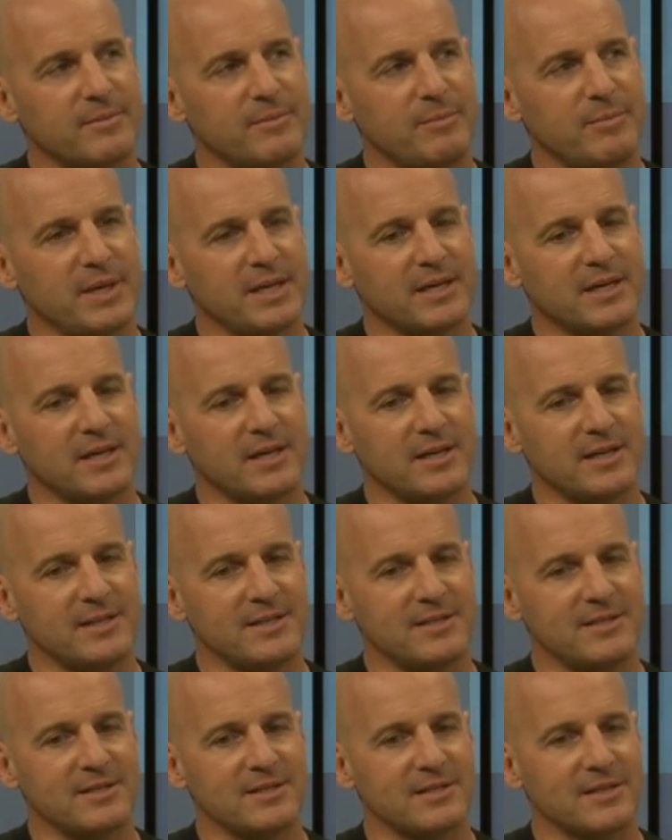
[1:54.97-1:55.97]

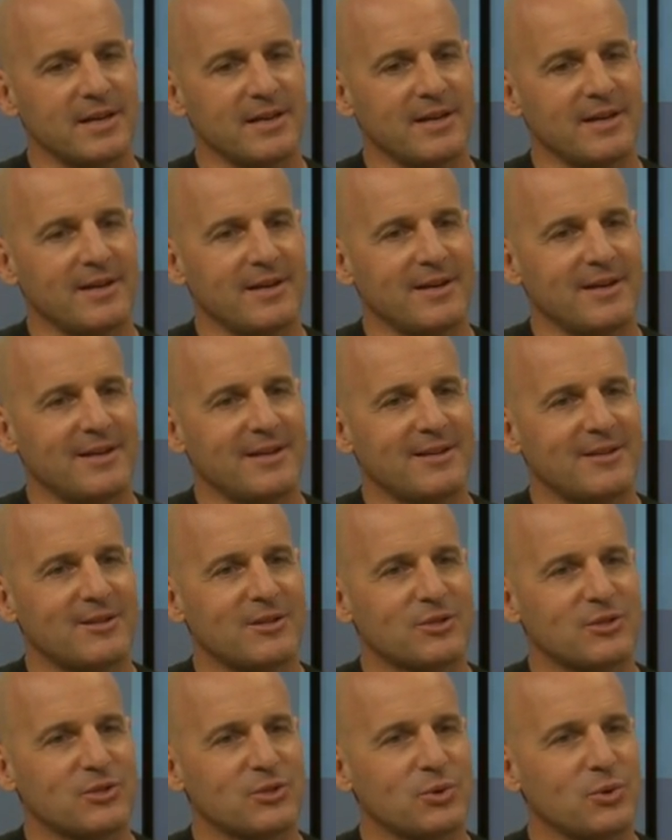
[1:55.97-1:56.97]
because the
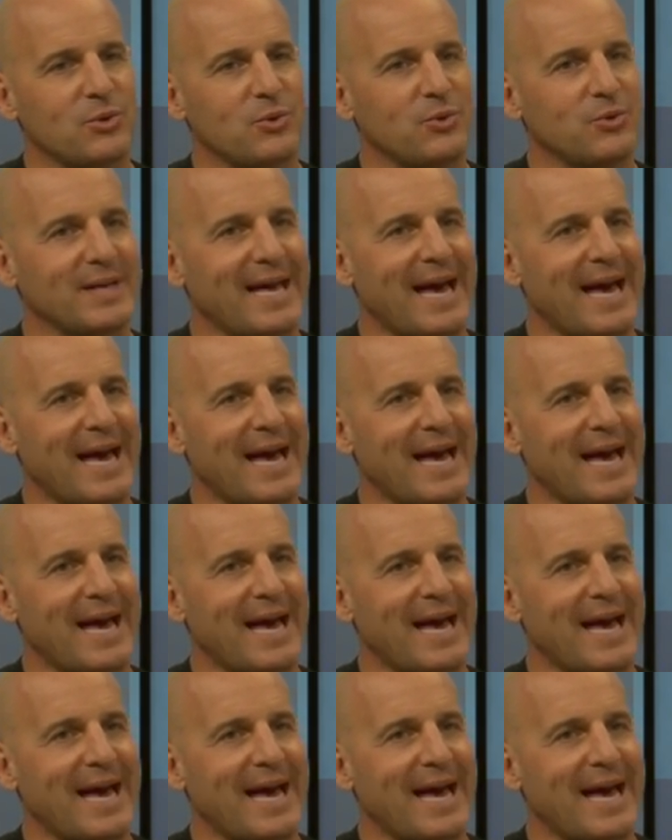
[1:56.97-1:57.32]
soul